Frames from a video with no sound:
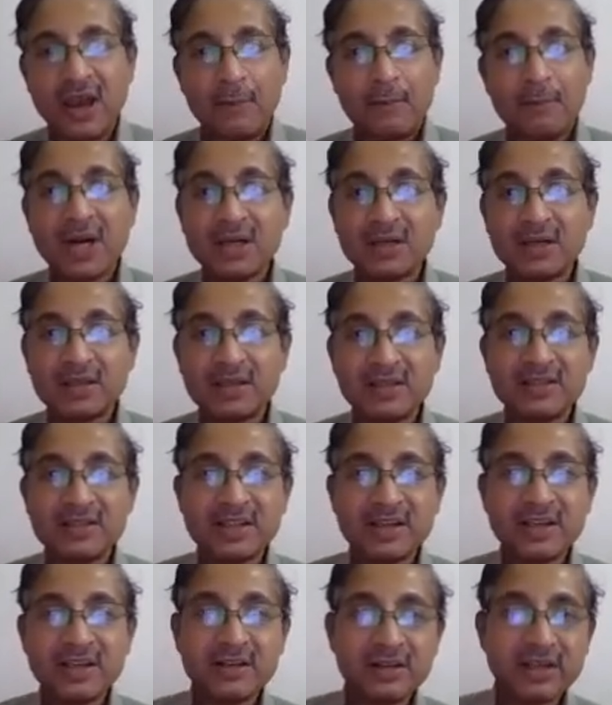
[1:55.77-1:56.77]
But this
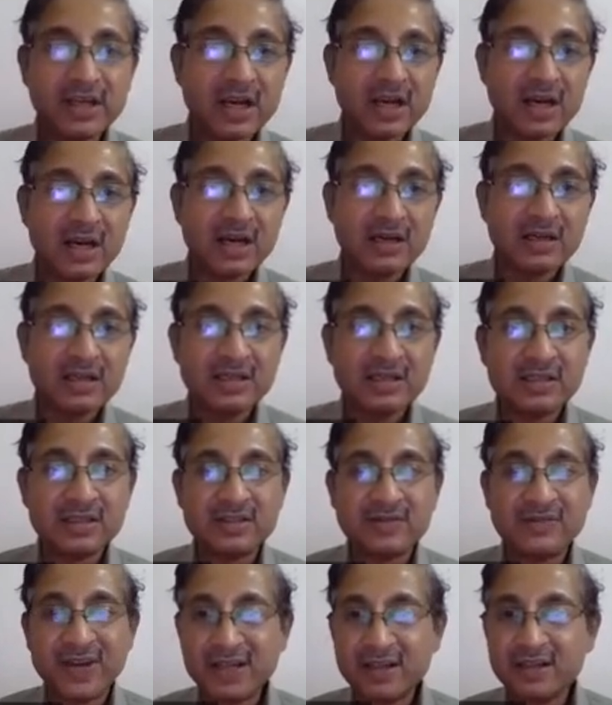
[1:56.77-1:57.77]
area
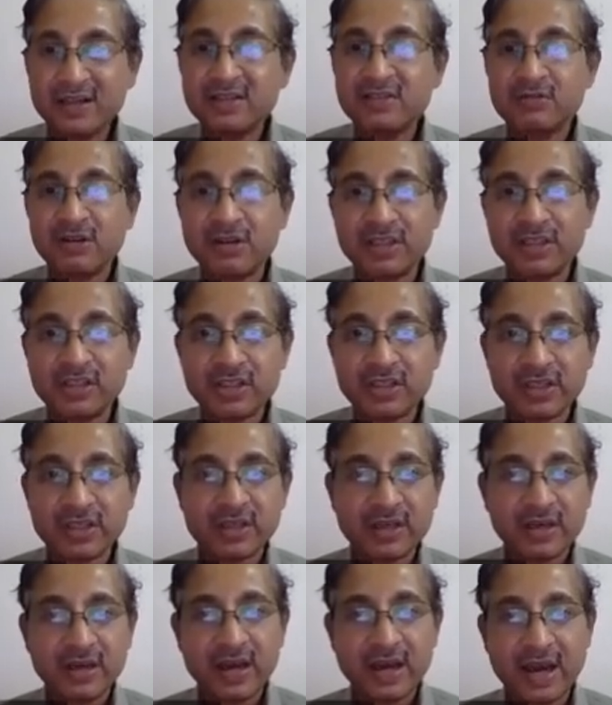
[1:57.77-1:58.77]
is very strategic,